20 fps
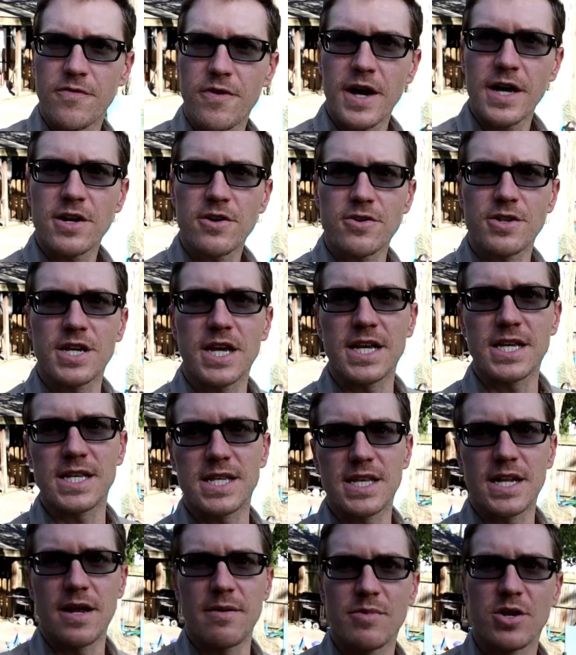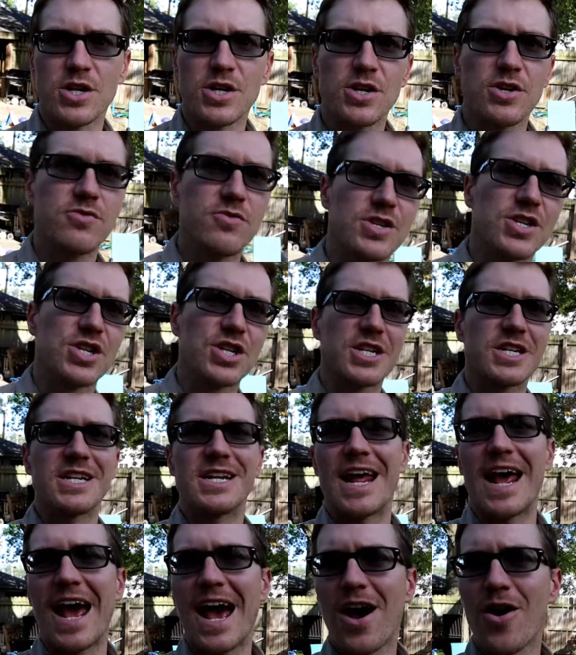final test that I'm going to do is just
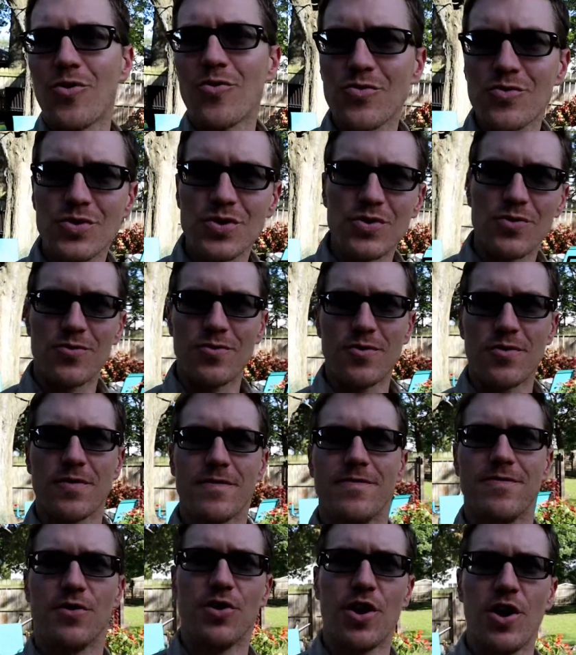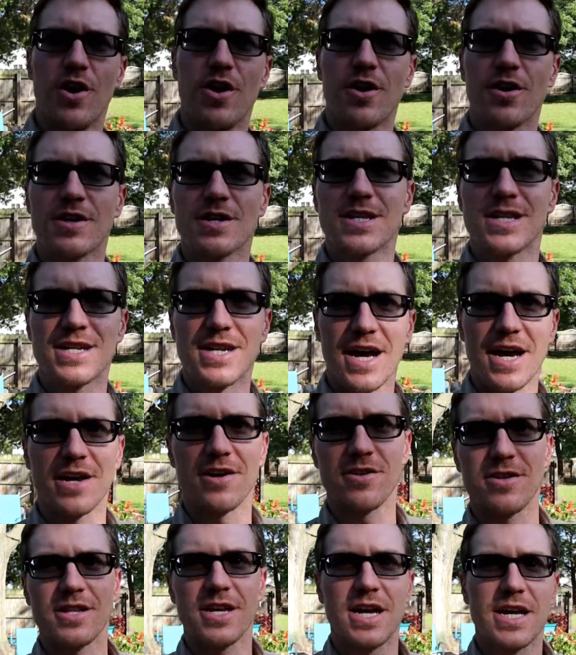an outdoor vlog
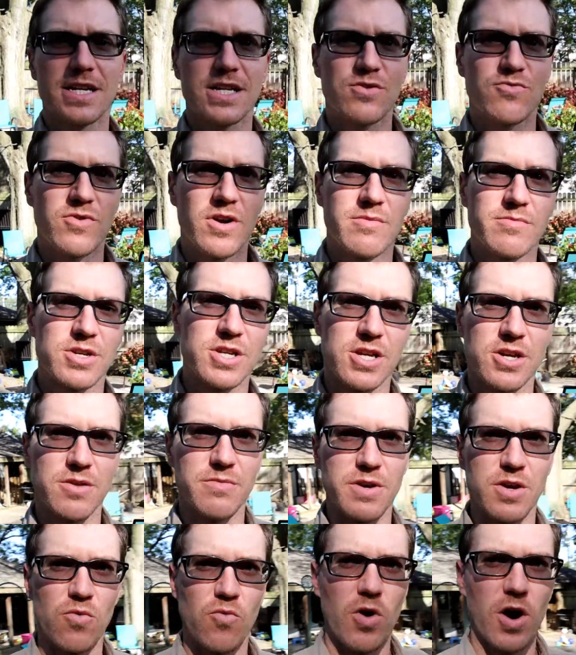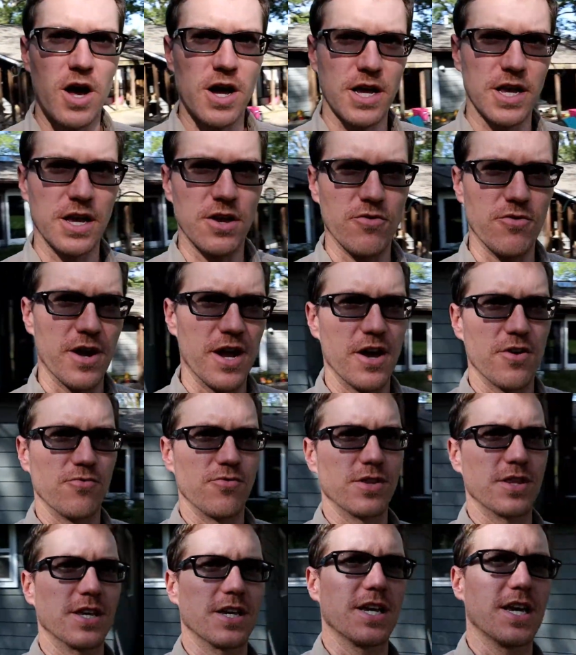style test where I'm just going to be walking around
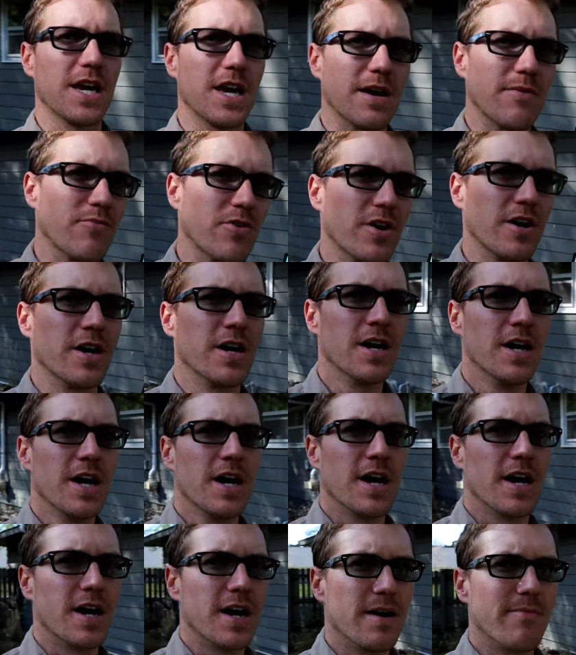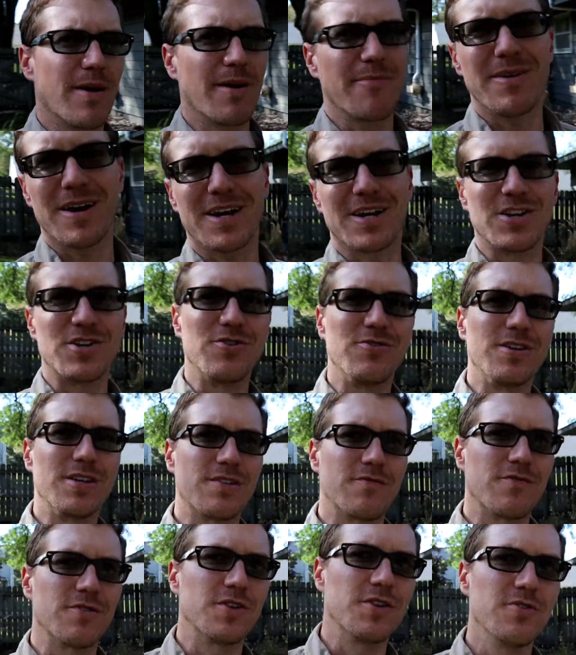with the camera. I'm not going to do this
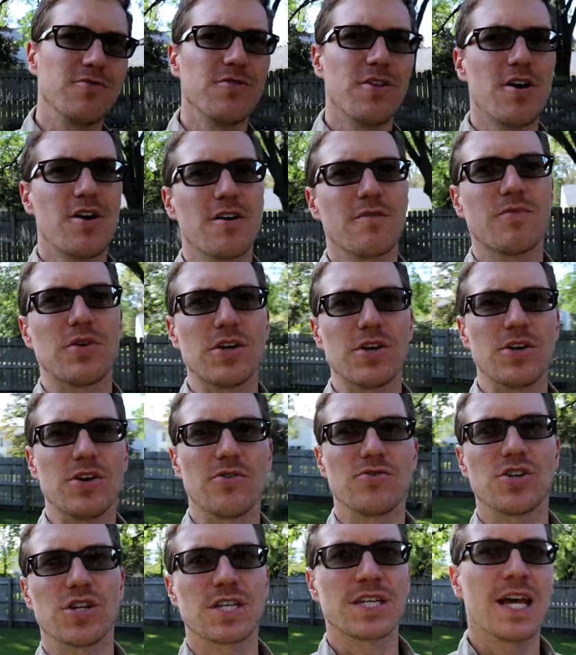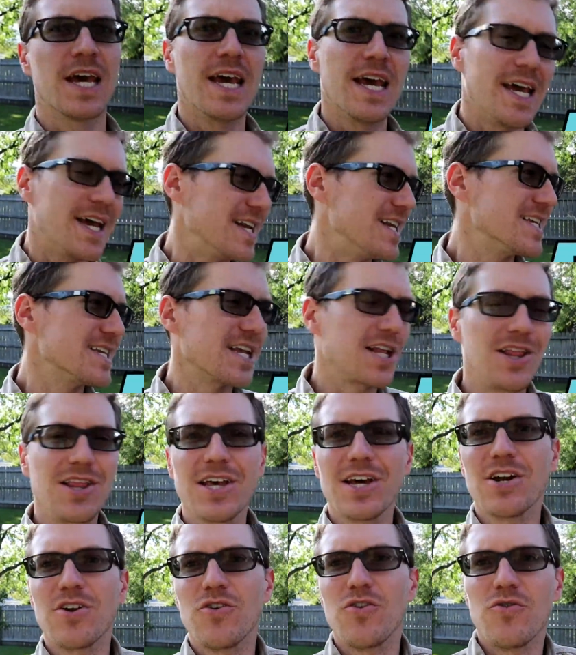for too long, but it is
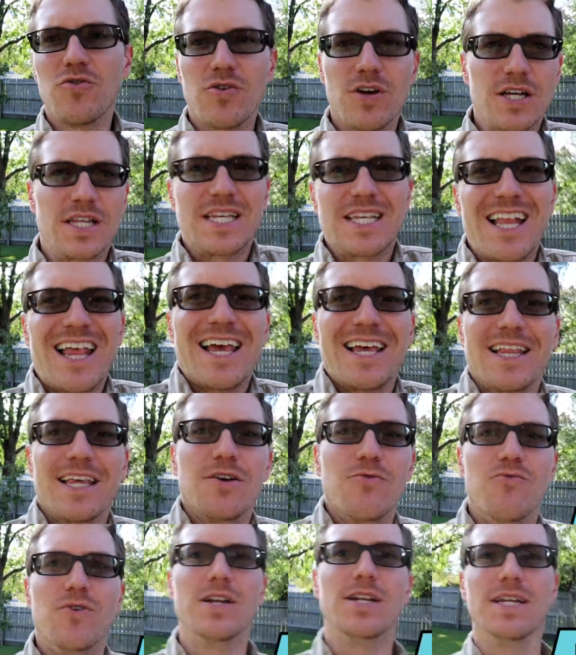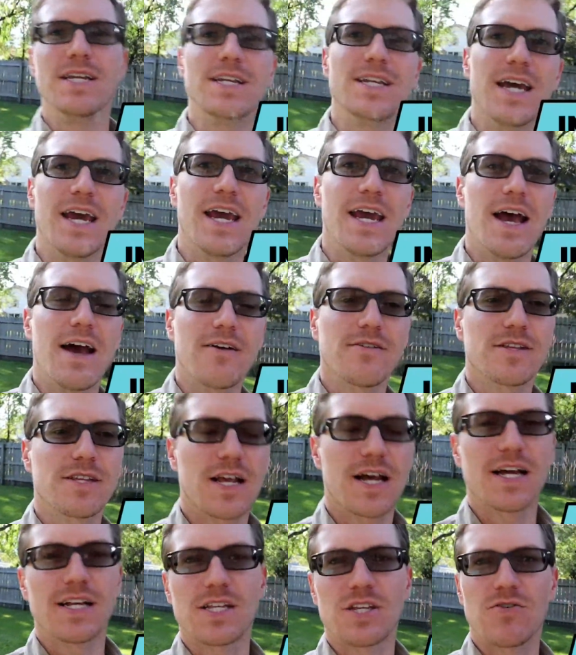a slightly windy day
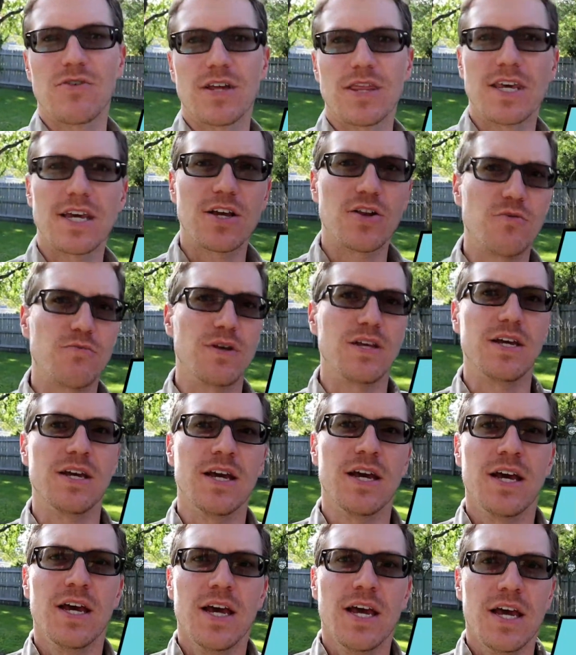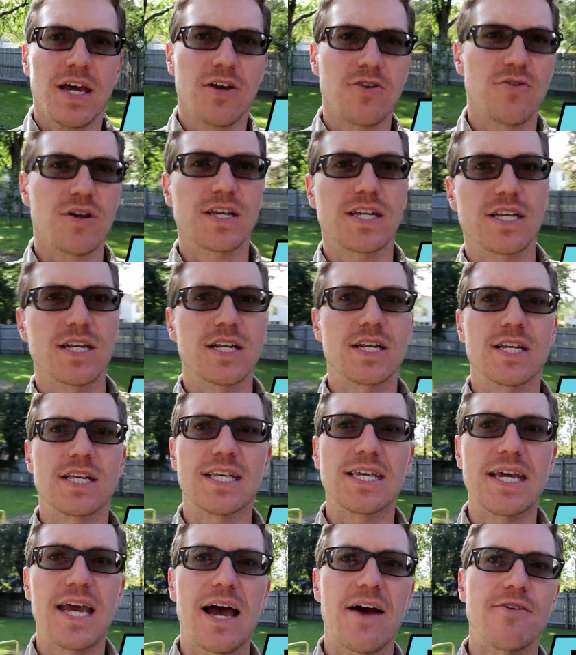outside, so I think it'll be interesting to
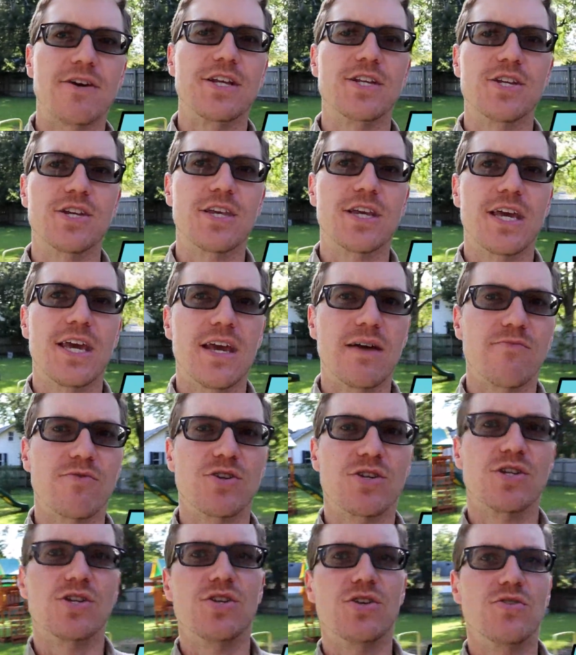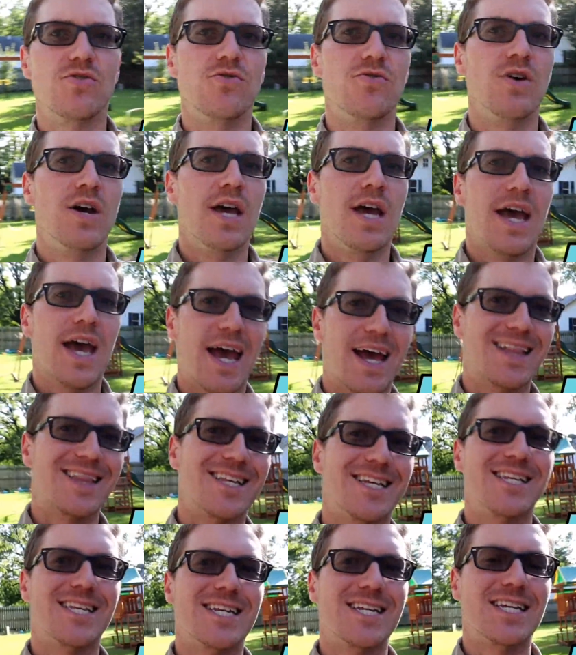see how each of the cameras do at
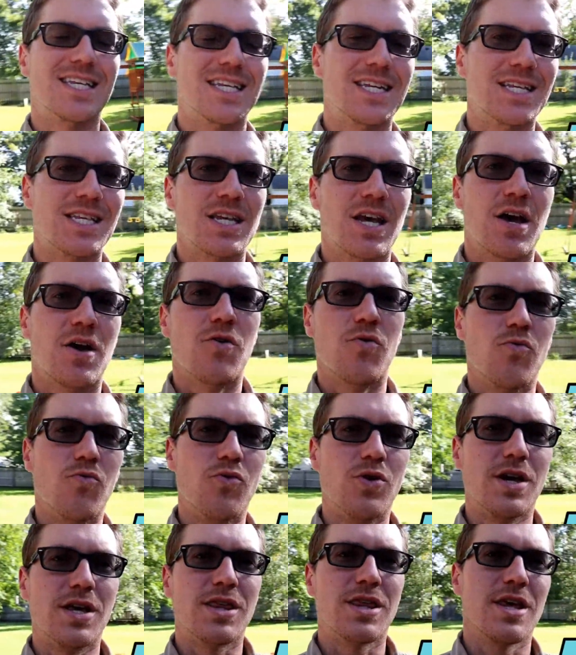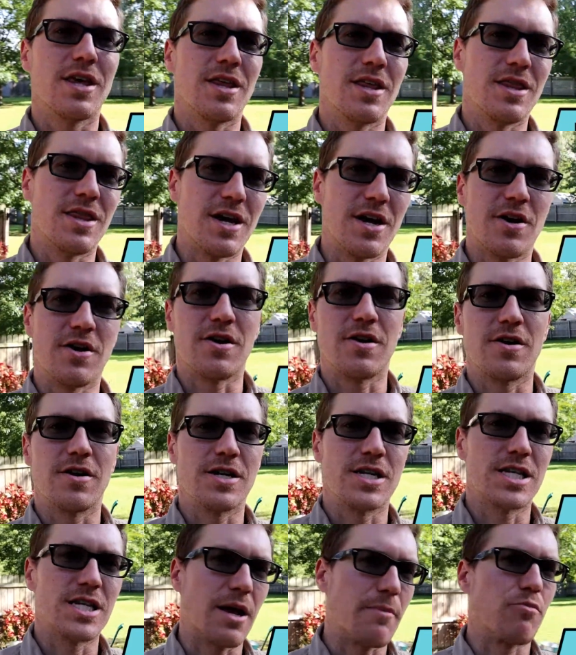this distance with their
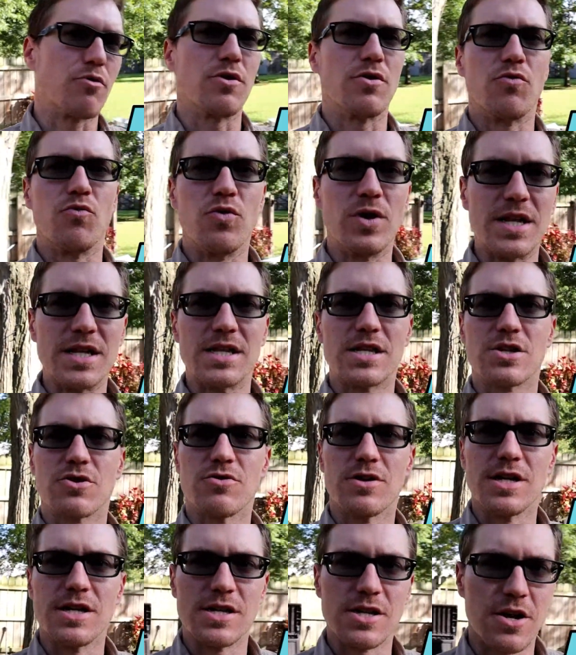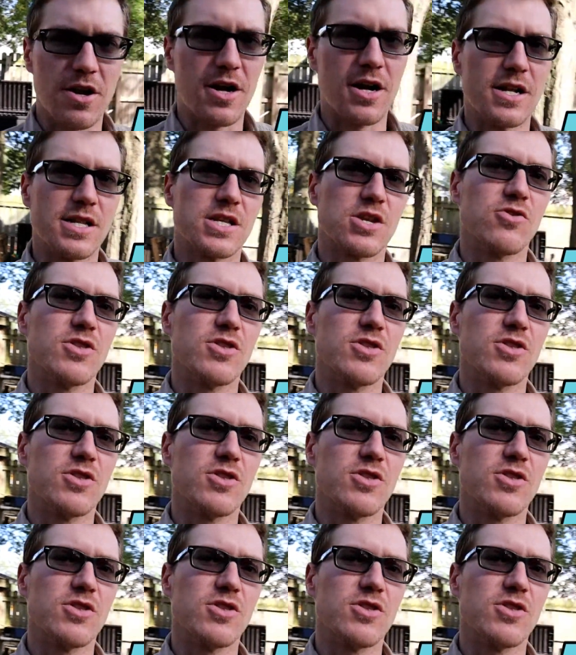separate windscreens on. So